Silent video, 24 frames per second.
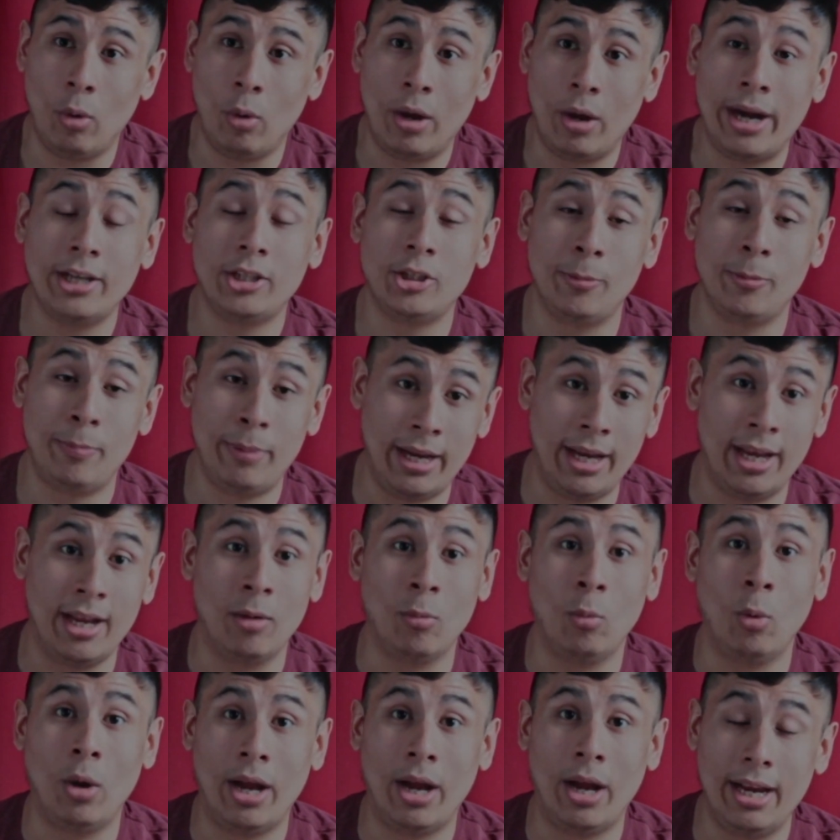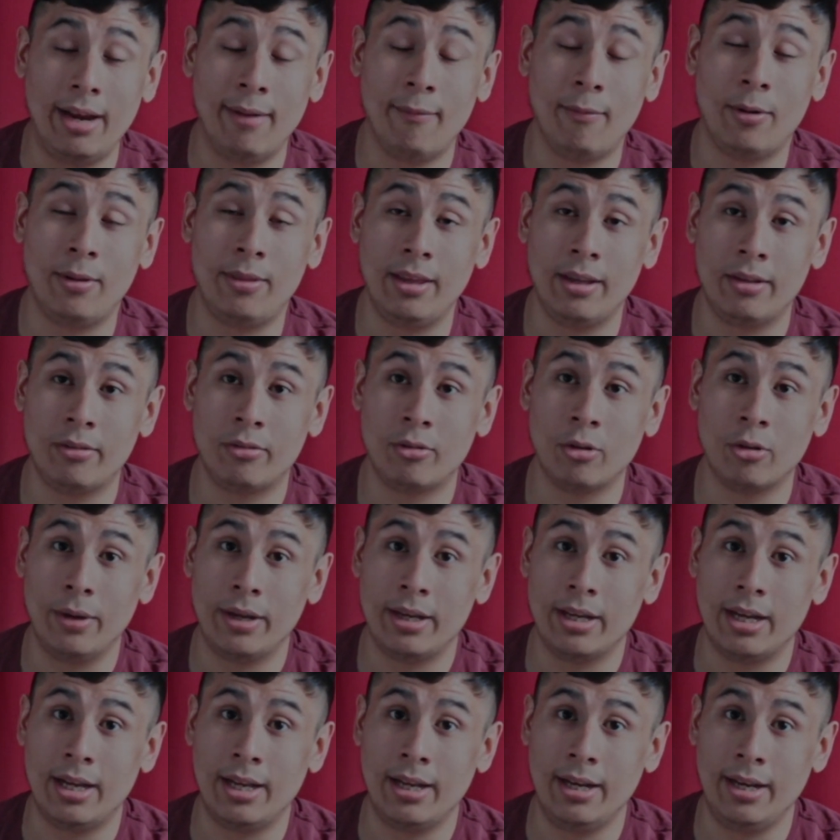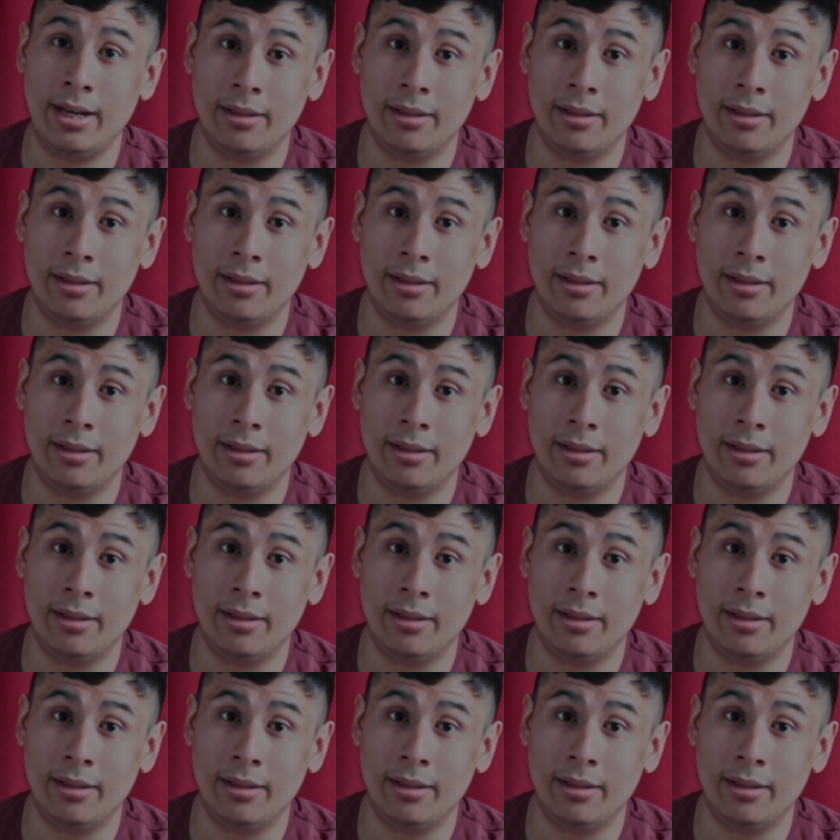Why Japan? Why everything's going on?